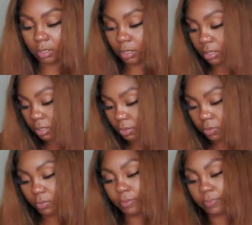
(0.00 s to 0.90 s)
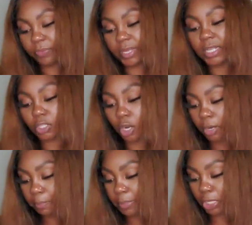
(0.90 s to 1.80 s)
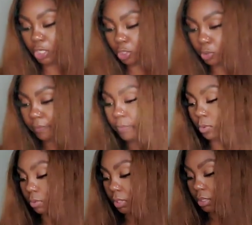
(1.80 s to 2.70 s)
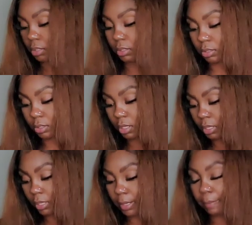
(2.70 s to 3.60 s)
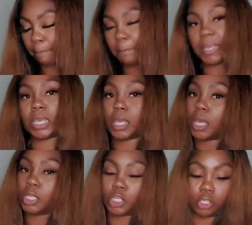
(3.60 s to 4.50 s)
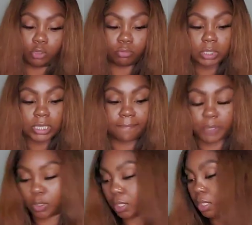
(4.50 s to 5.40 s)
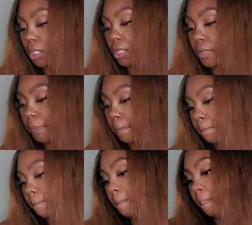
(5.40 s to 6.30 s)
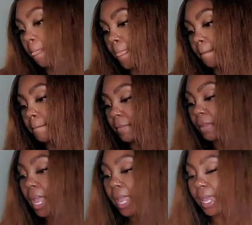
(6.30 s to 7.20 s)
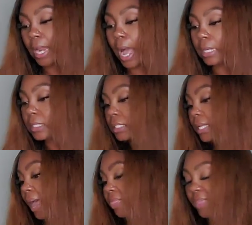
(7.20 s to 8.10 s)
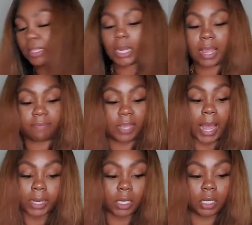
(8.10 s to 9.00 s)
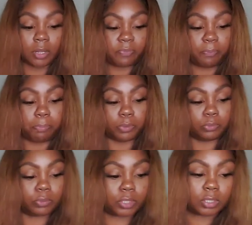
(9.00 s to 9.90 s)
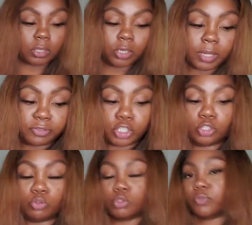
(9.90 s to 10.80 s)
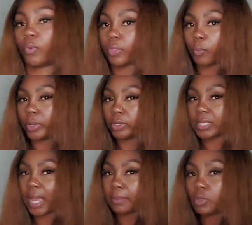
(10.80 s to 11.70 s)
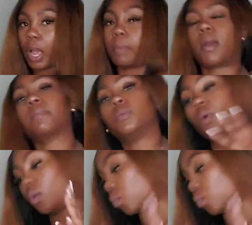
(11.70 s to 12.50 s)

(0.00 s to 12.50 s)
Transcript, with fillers: oh, these are beautiful. Beautiful. And honestly, I think that I've gotten enough boots, enough shoes for the wintertime. So I probably won't